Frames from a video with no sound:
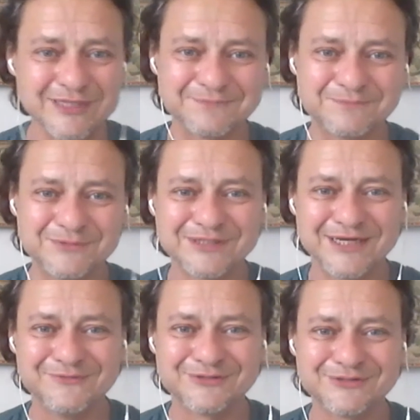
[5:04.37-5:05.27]
not be
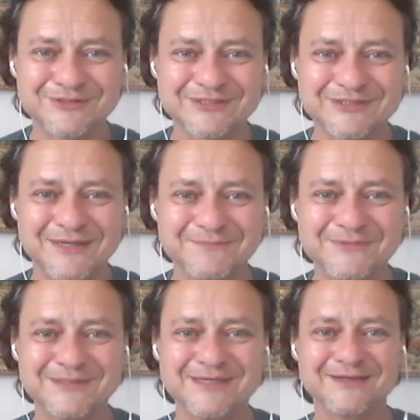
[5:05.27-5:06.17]
diverted to
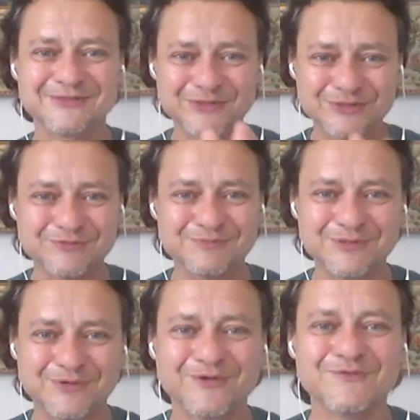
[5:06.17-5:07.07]
something else. You will be
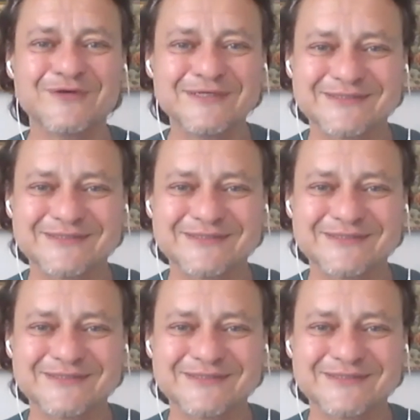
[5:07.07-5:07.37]
always